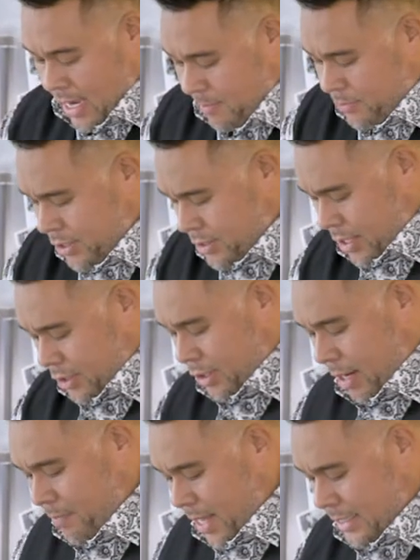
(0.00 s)
I'm just gonna
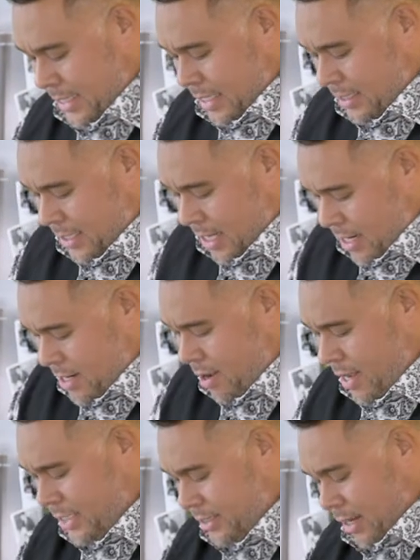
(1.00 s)
chop this into
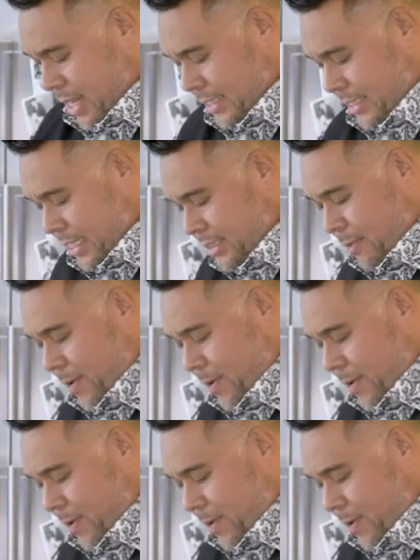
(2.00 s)
nice sizes.